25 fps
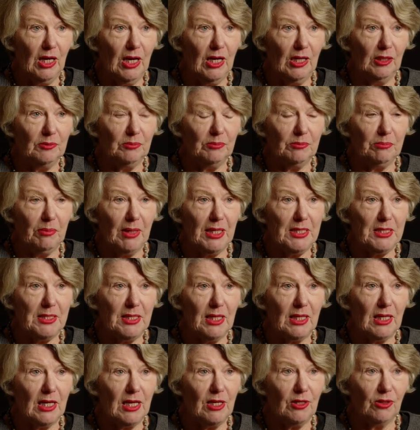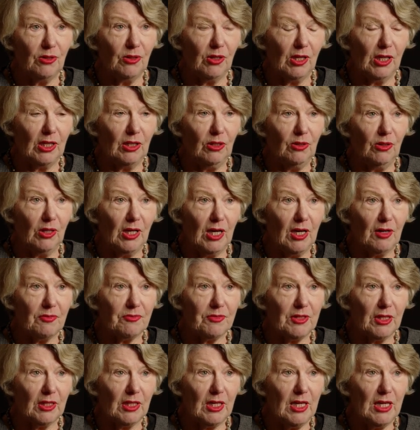um, basically look
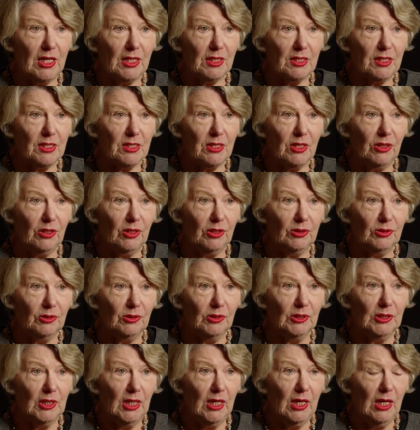after kids who